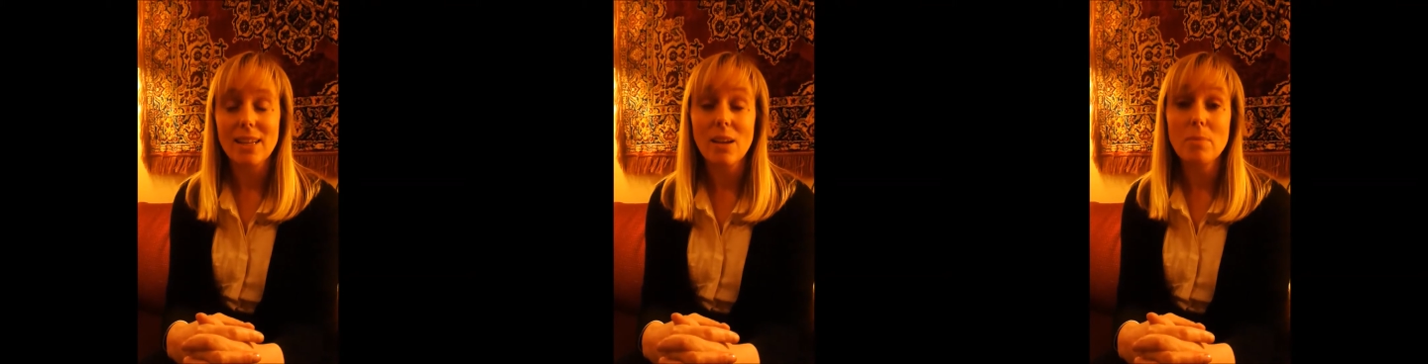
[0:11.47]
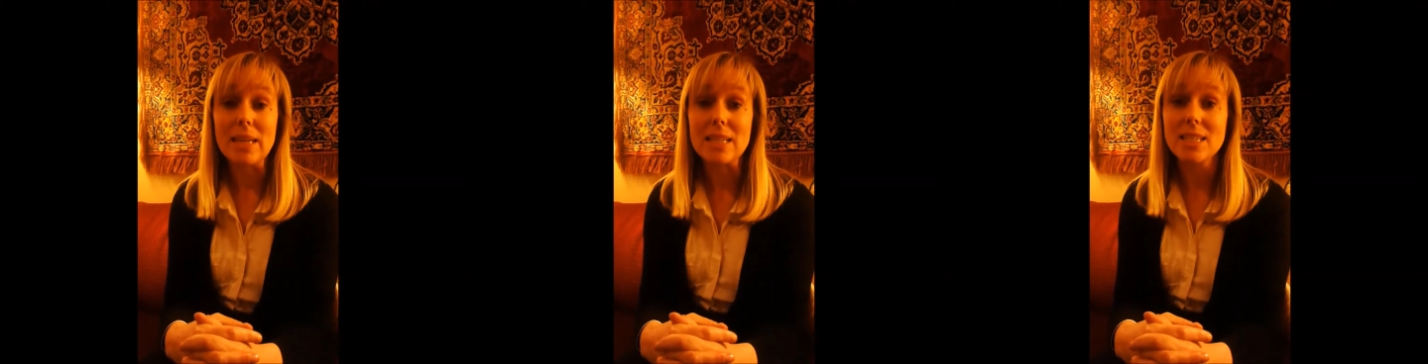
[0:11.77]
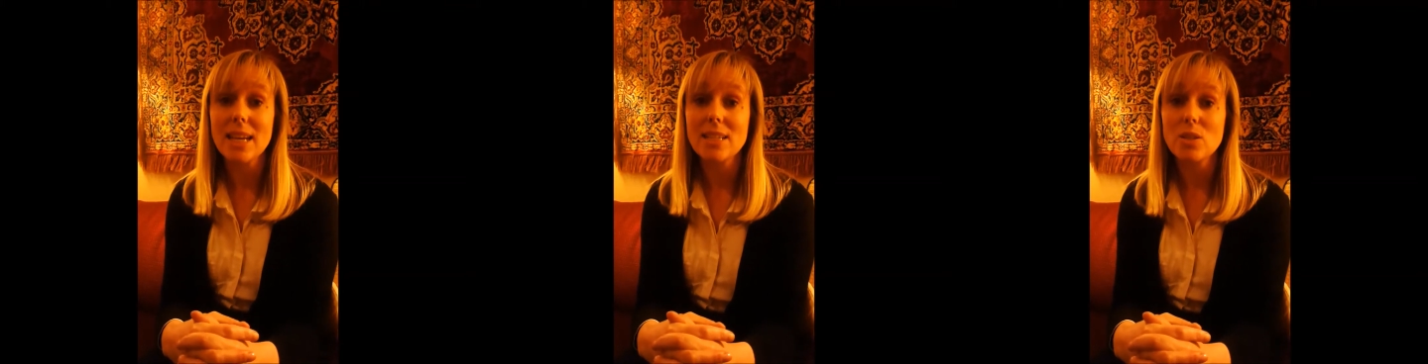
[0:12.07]
and I'm here
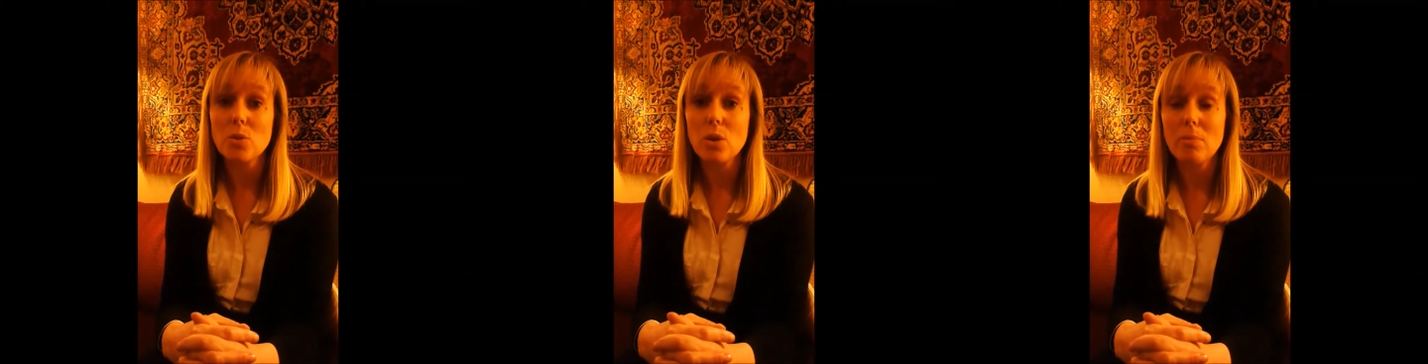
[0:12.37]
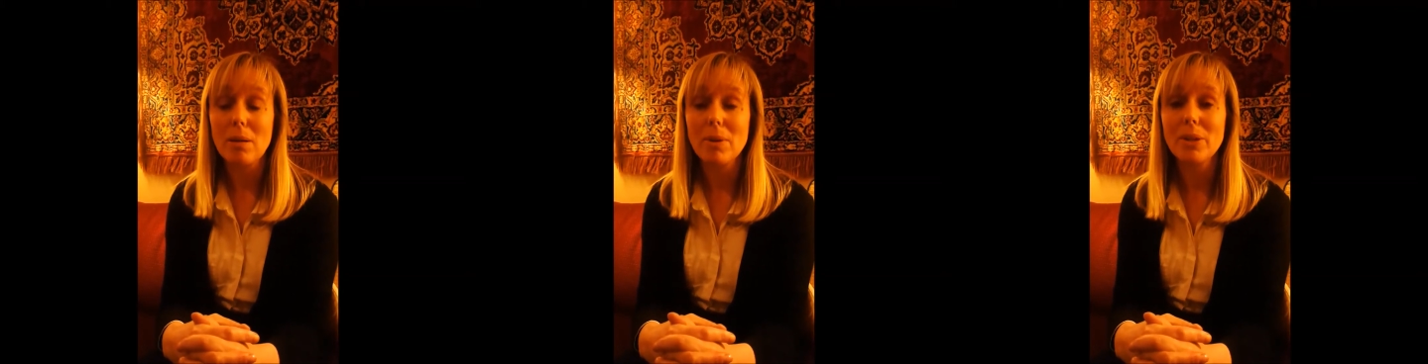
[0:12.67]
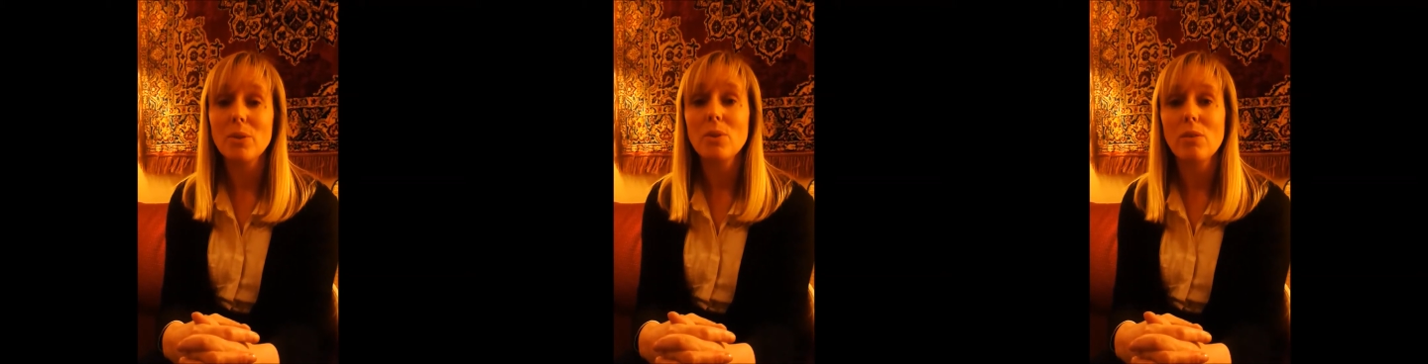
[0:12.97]
today to talk about my
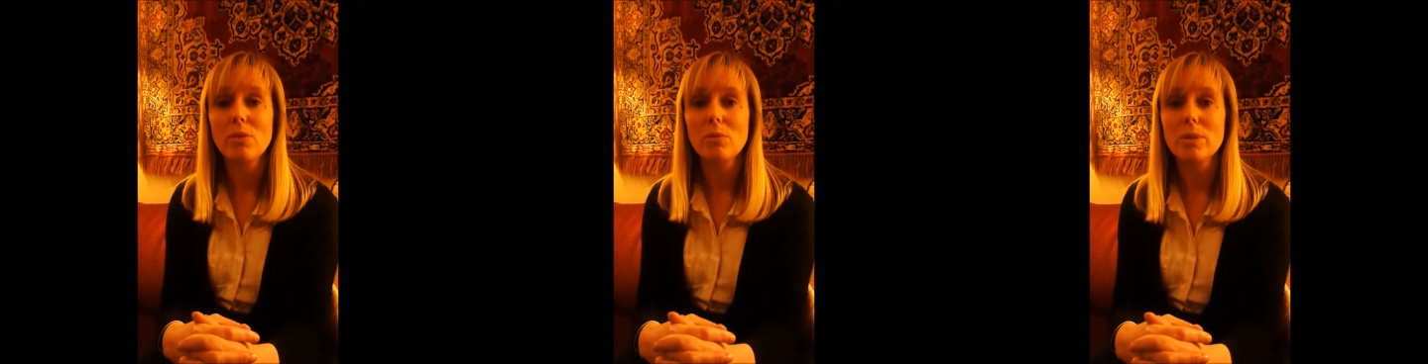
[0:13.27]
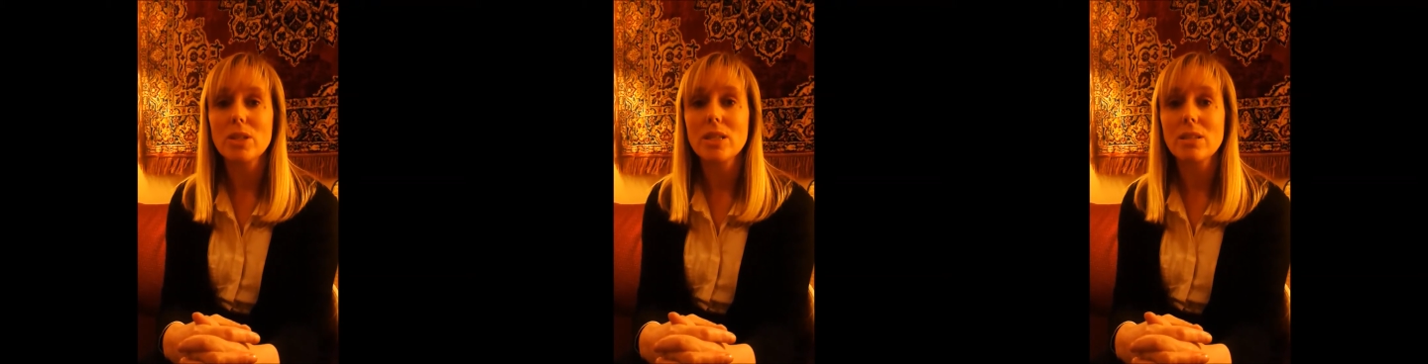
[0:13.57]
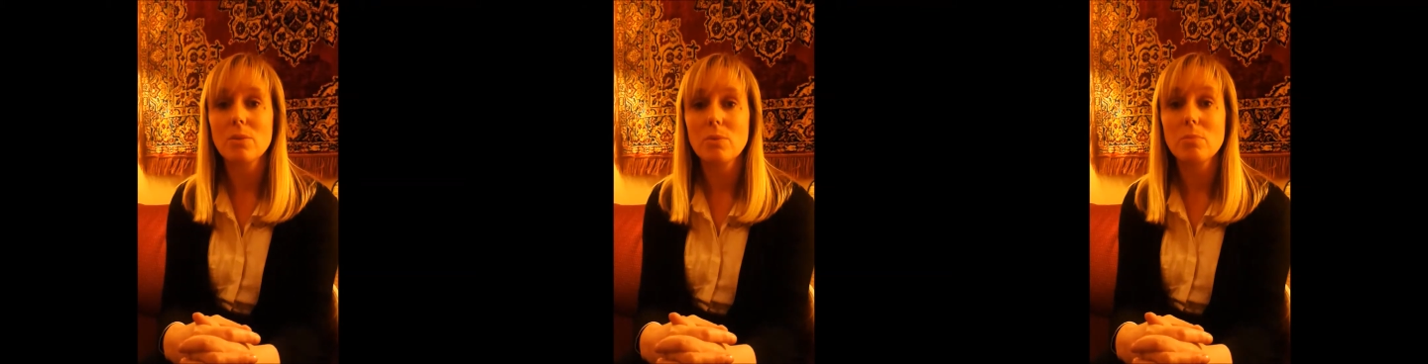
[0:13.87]
new novel, which is
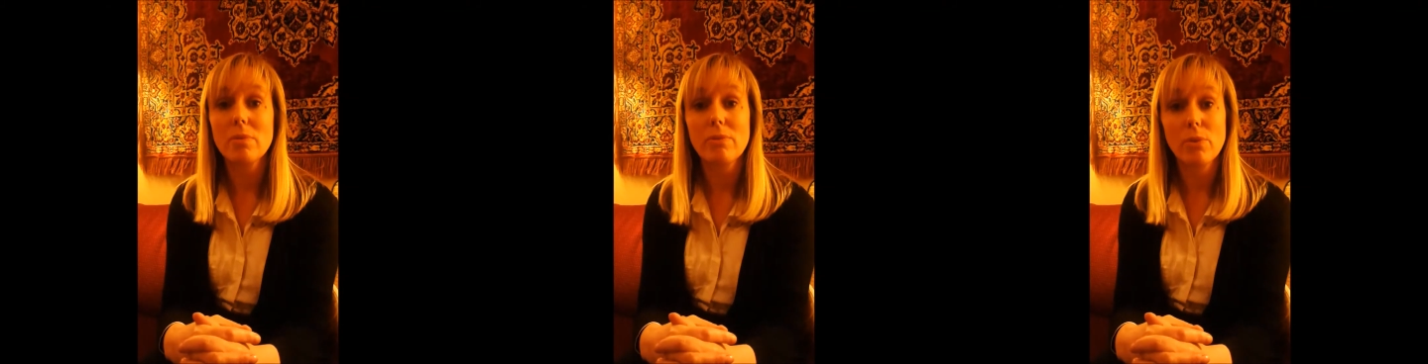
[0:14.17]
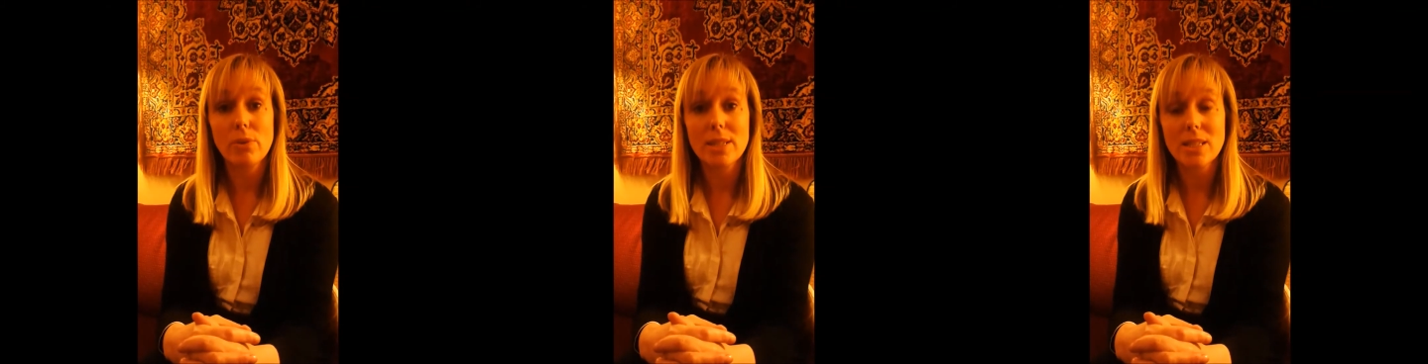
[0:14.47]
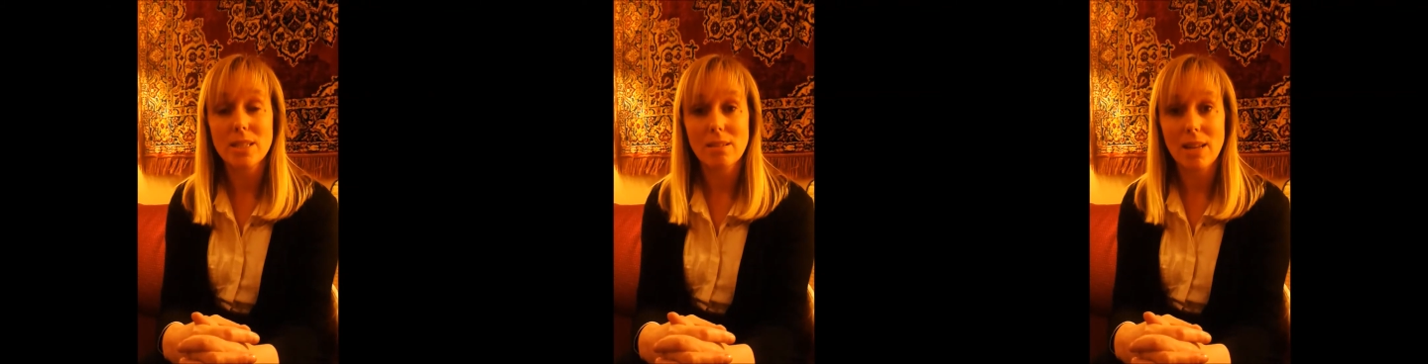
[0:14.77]
called Before It's
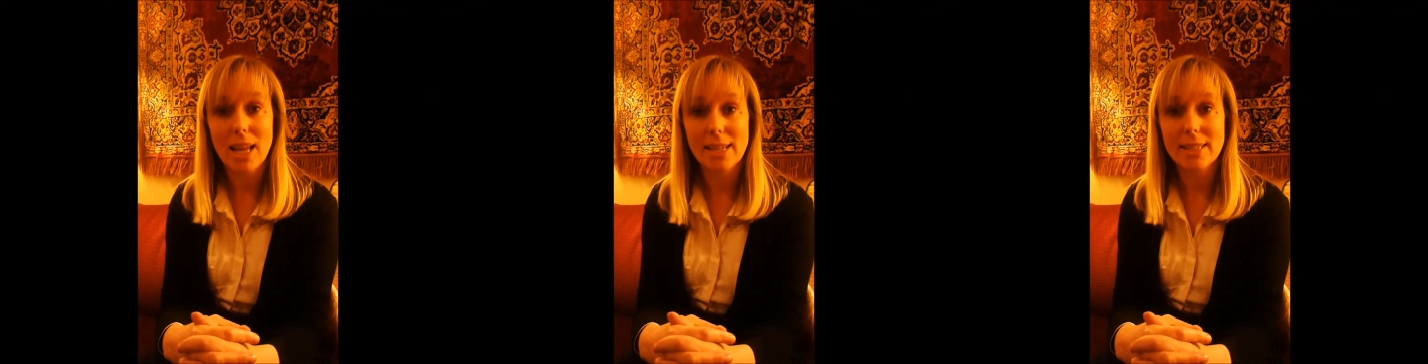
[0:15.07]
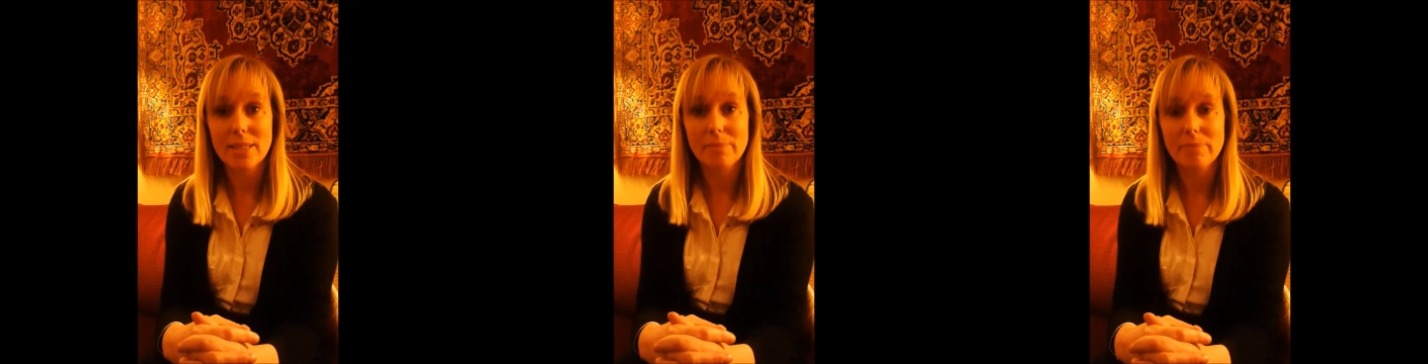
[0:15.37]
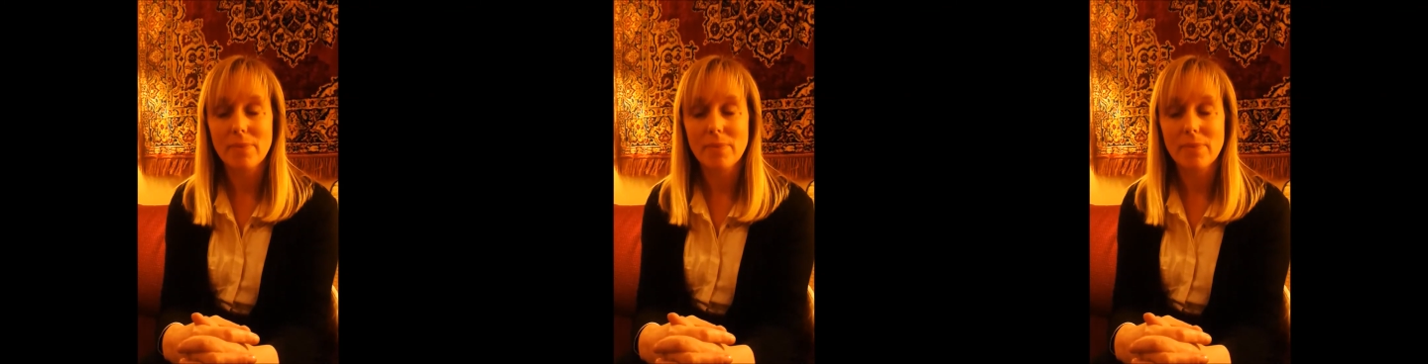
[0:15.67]
Too Late.